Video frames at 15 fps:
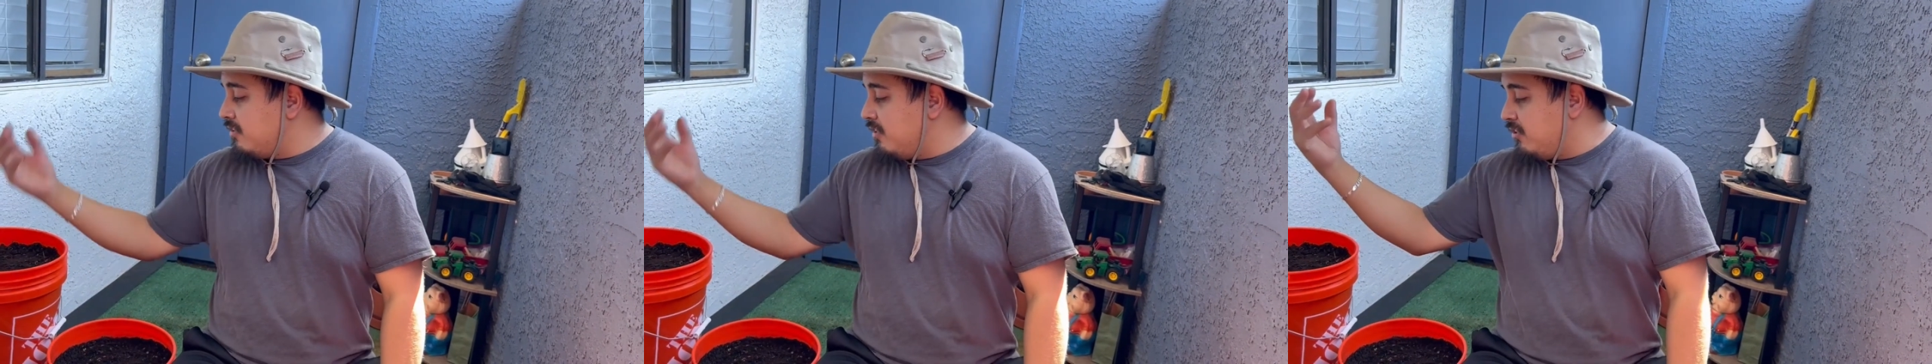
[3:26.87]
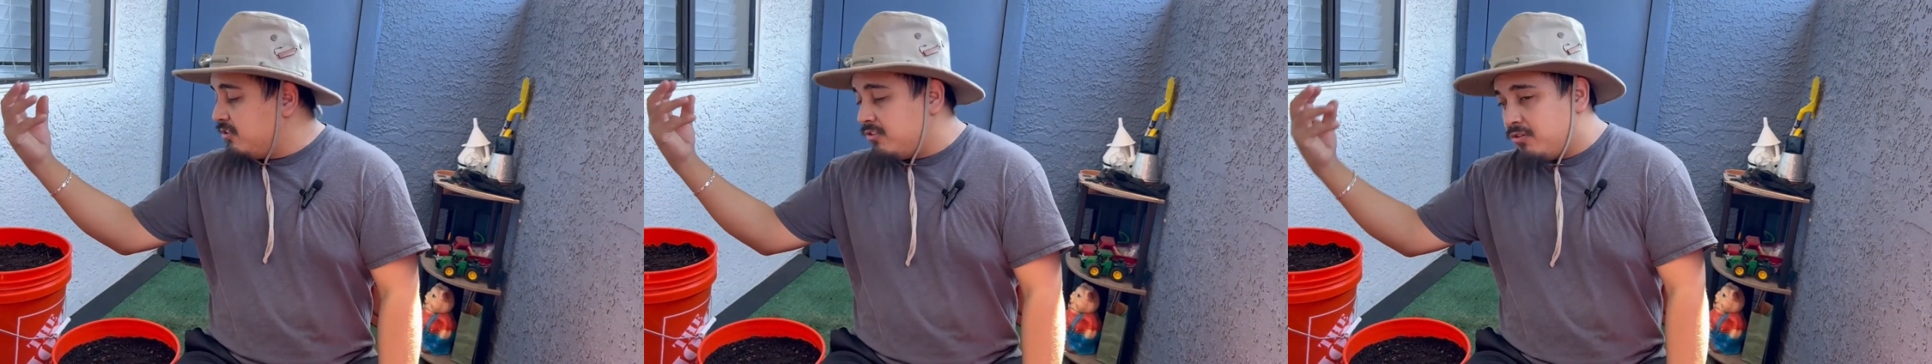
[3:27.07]

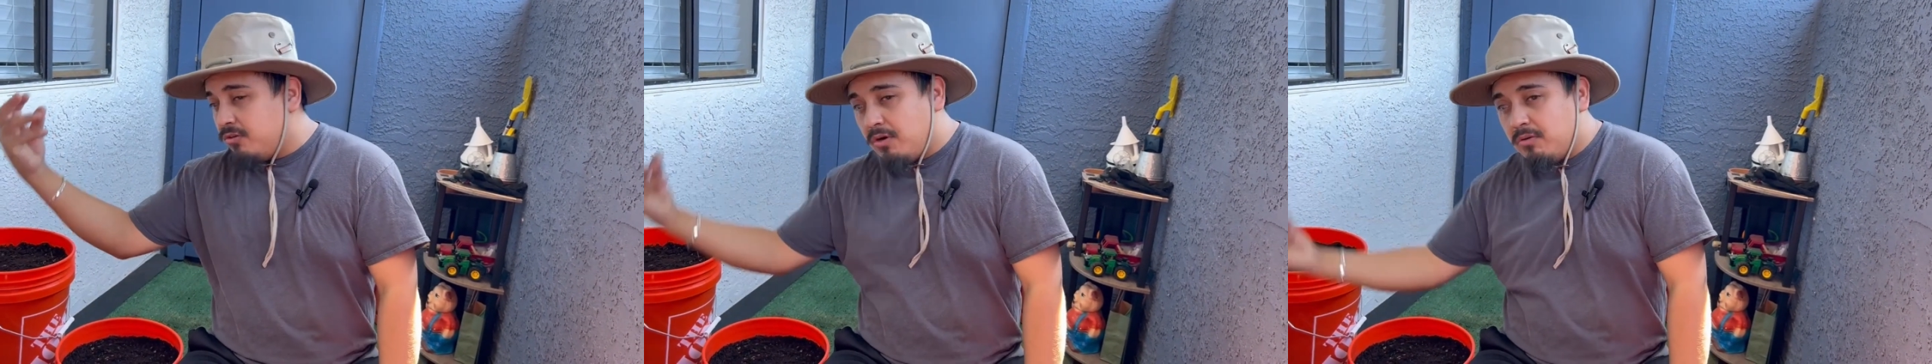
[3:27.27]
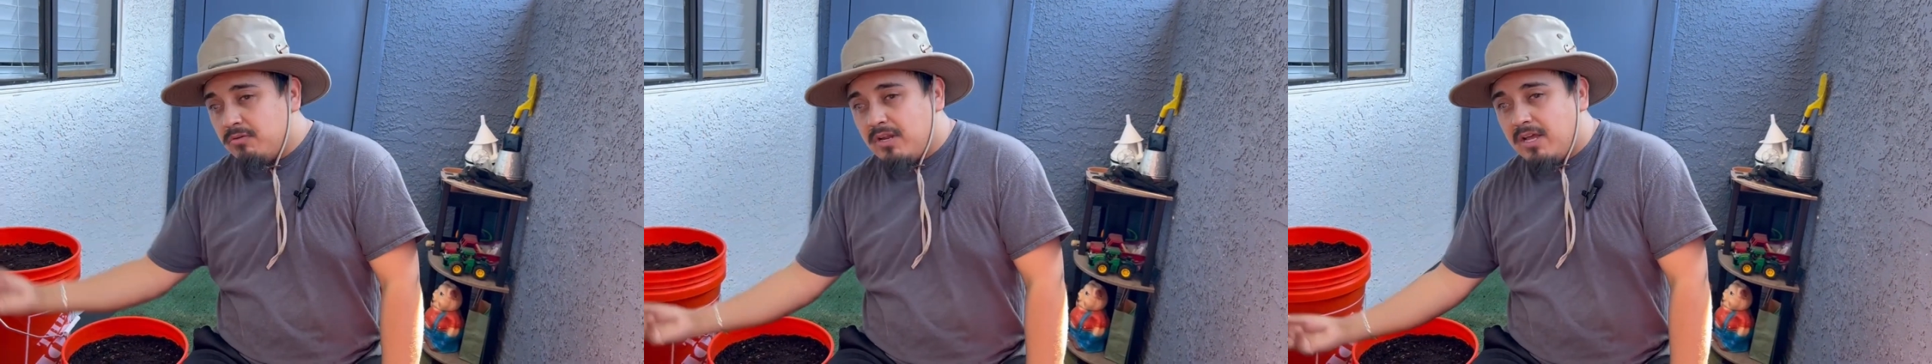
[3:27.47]
they just
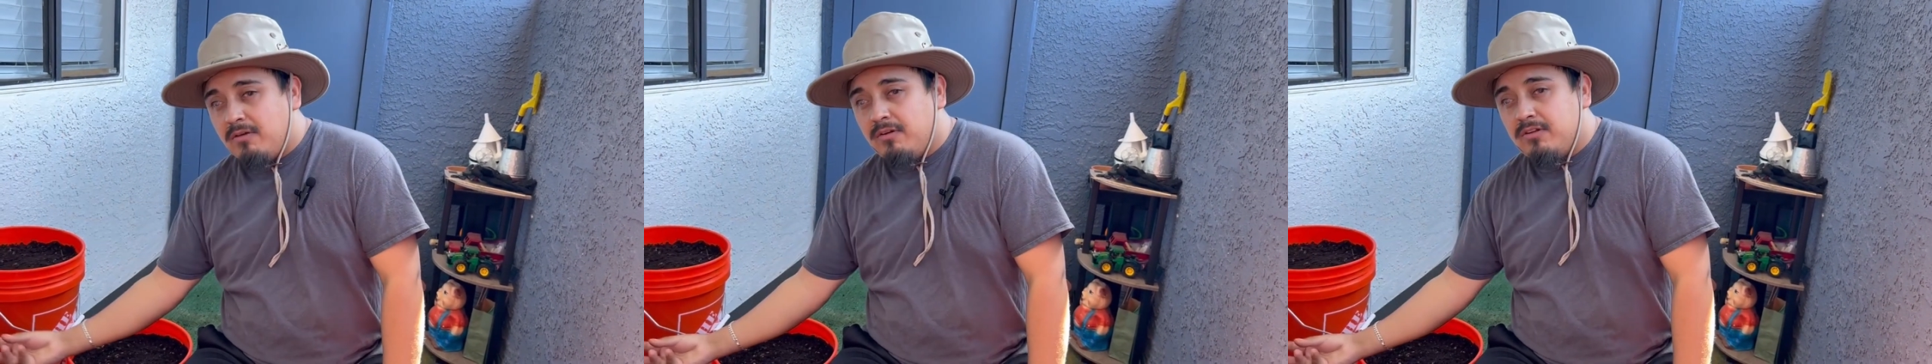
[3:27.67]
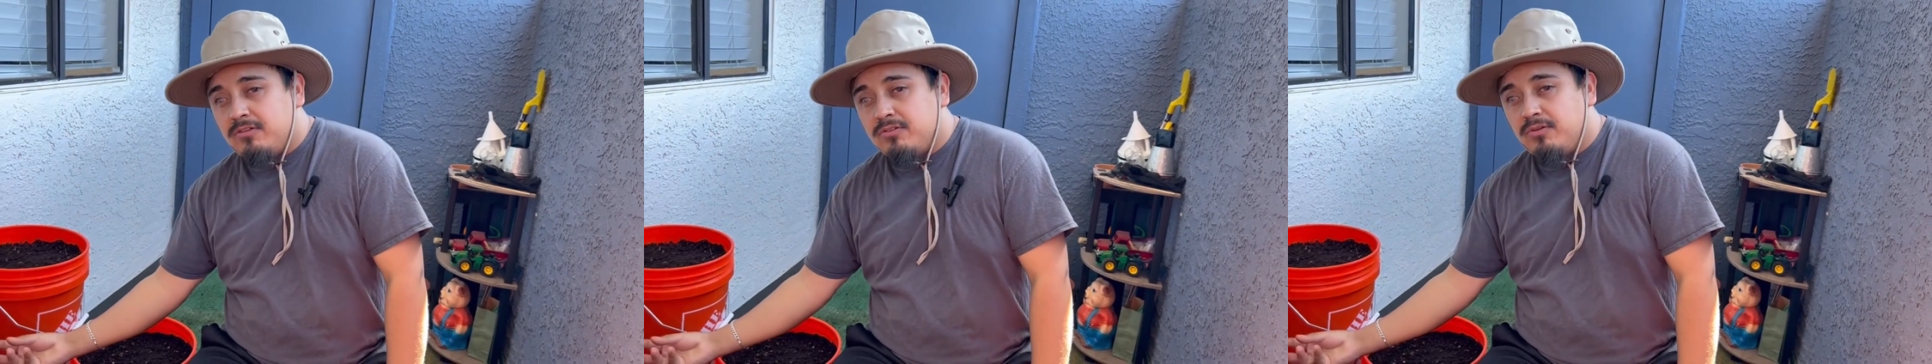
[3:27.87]
grow
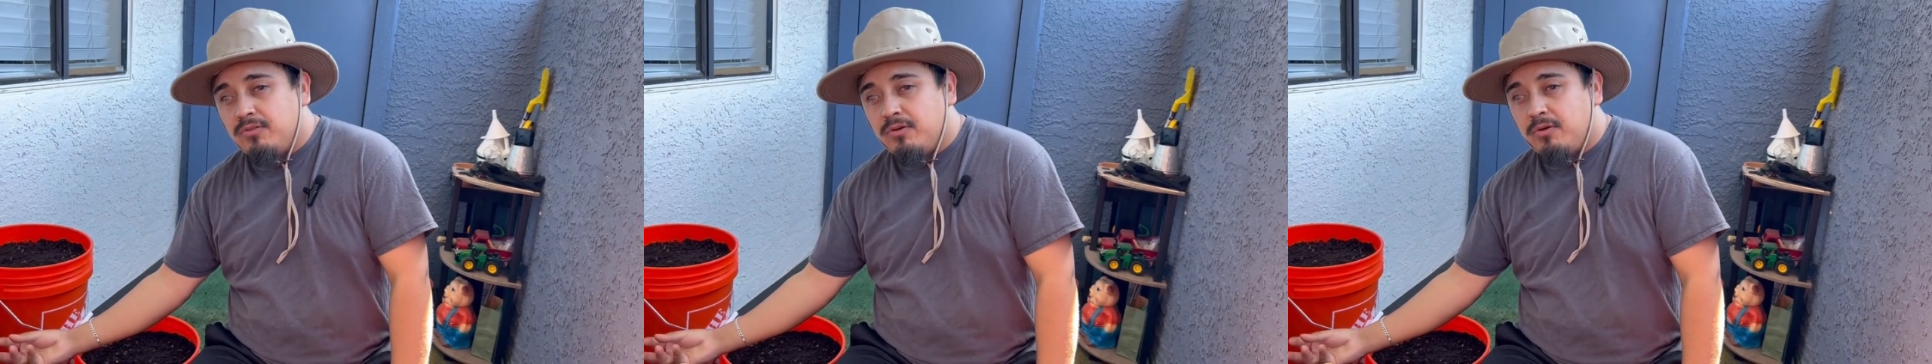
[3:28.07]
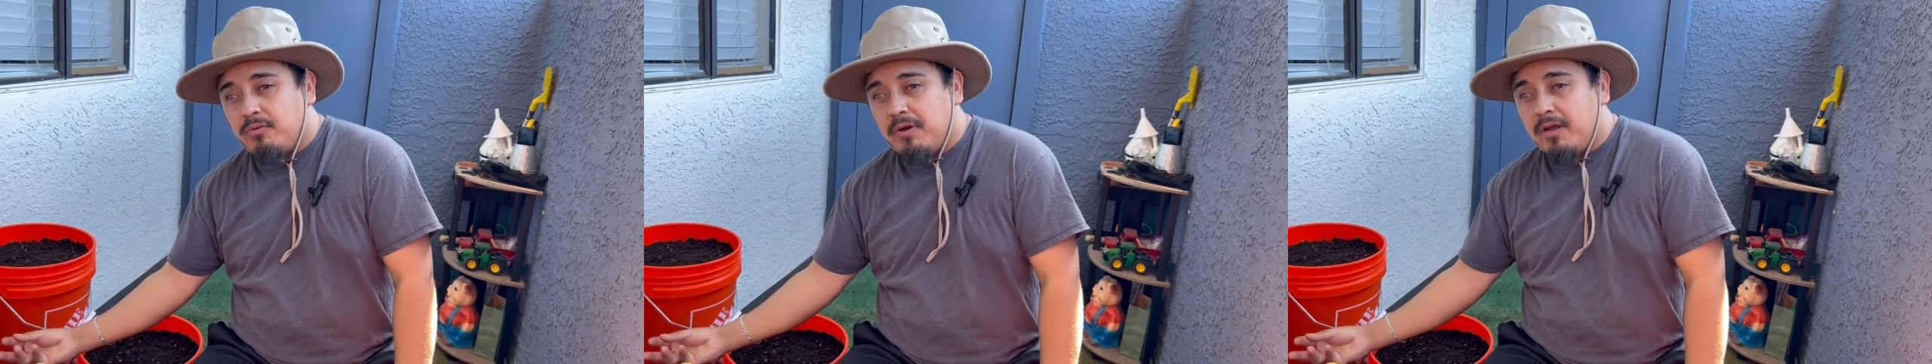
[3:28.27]
down into
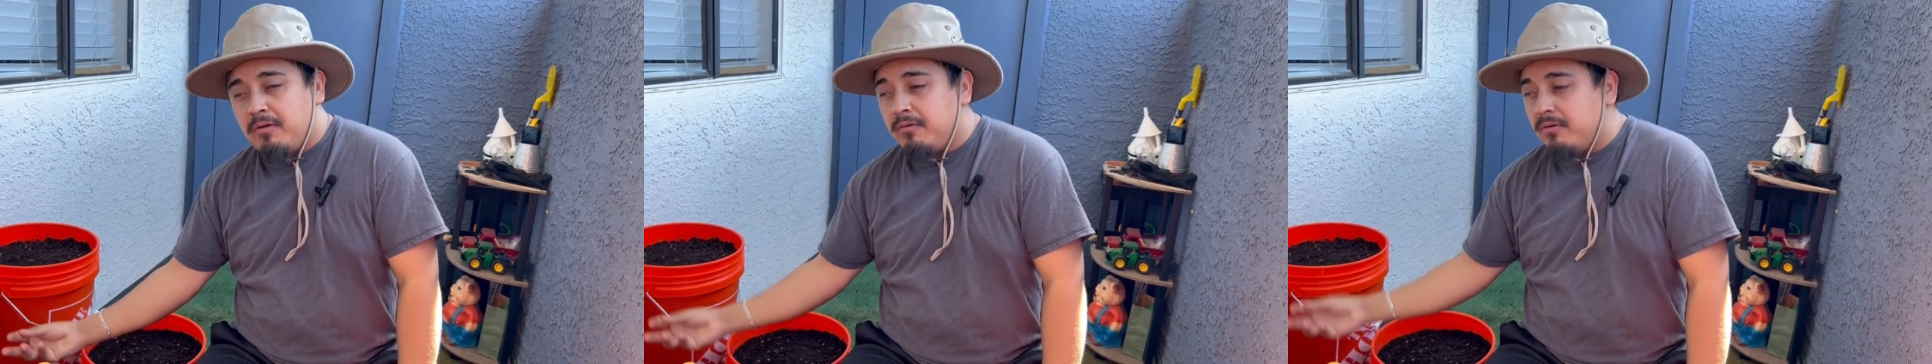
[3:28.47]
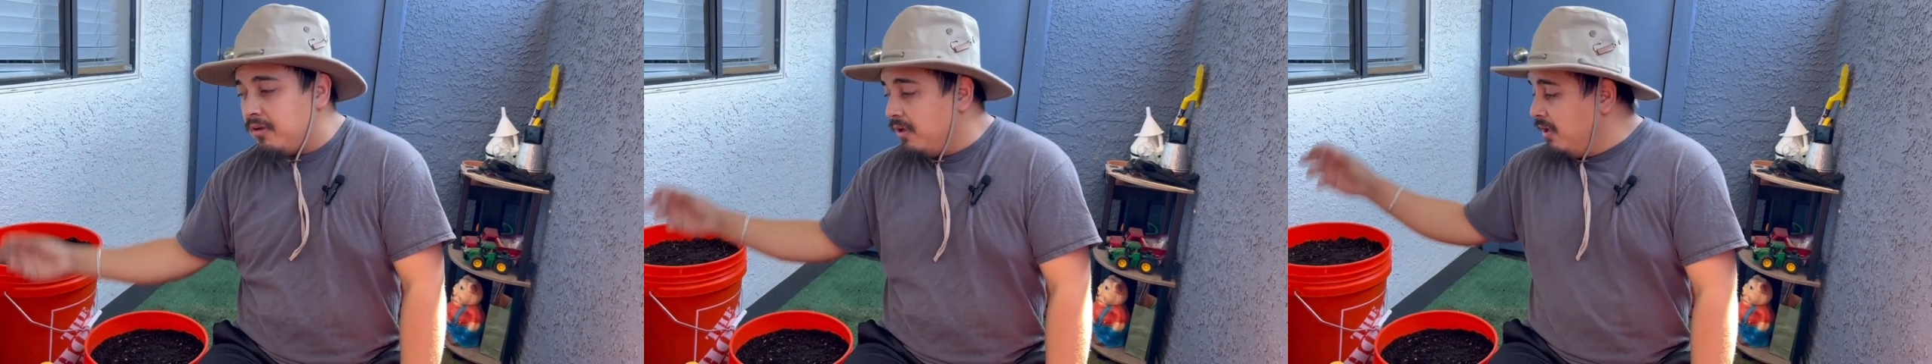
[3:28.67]
the
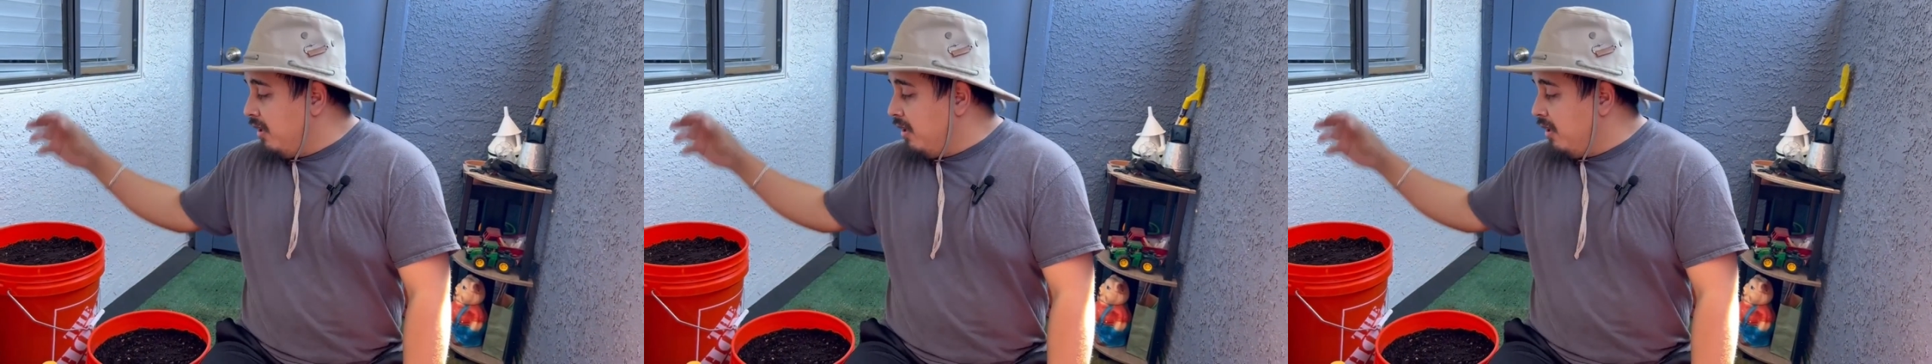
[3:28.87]
ground.